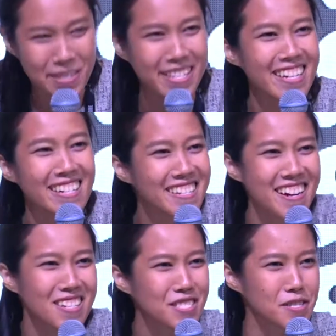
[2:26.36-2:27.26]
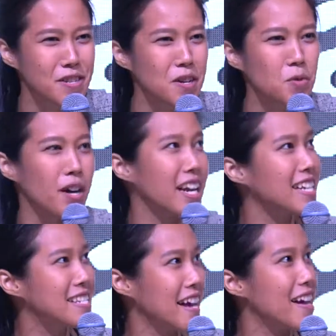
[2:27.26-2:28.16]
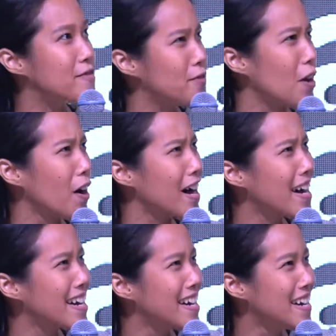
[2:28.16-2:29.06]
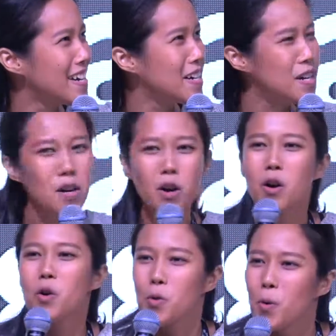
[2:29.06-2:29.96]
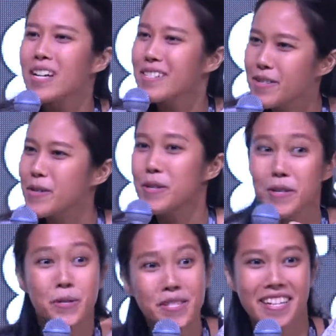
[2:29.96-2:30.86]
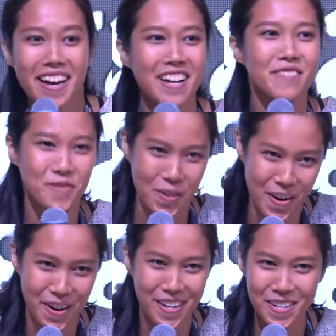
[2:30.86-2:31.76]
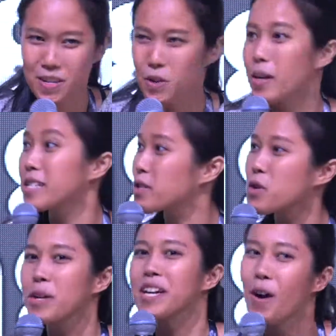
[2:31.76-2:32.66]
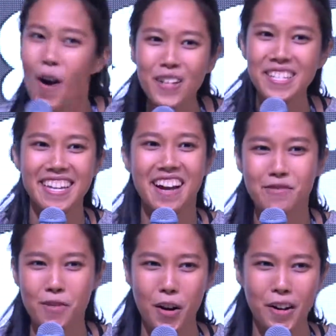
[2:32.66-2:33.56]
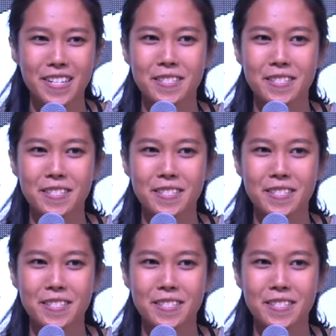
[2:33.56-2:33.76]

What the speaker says: I'm still not sure what I stand for. What do you stand for? What do we all stand for?